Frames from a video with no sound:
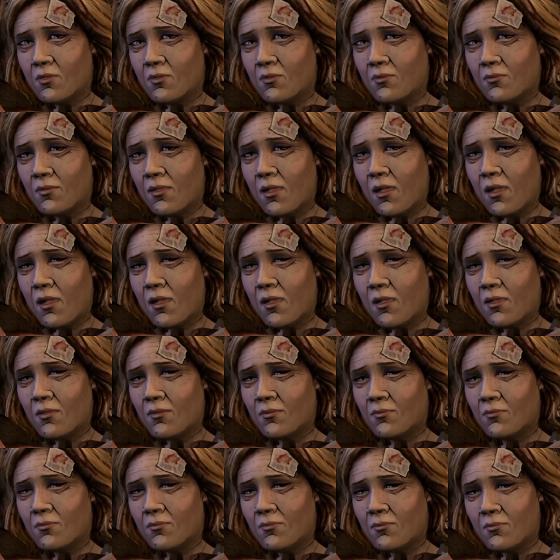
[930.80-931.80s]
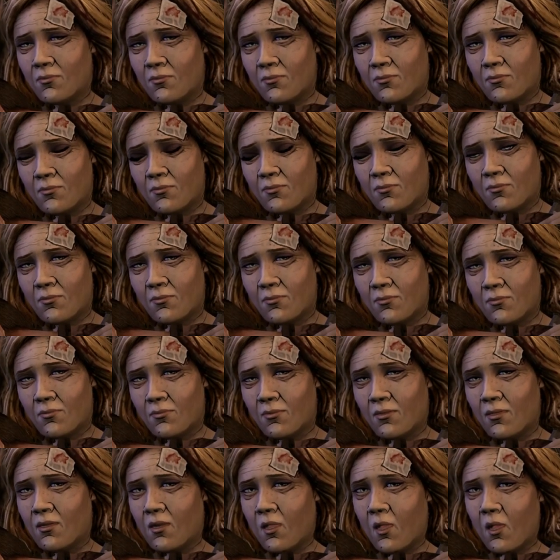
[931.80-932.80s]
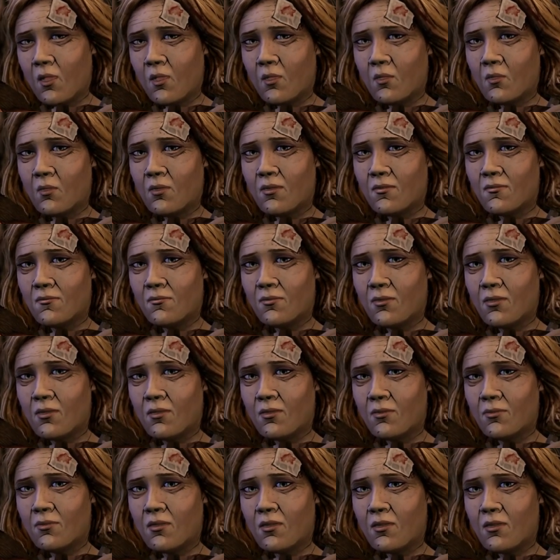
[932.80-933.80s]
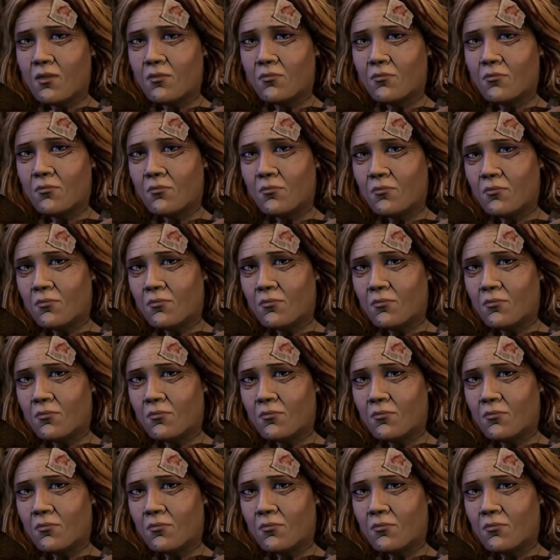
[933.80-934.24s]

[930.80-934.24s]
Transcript: Are you okay? I know you were fond of her.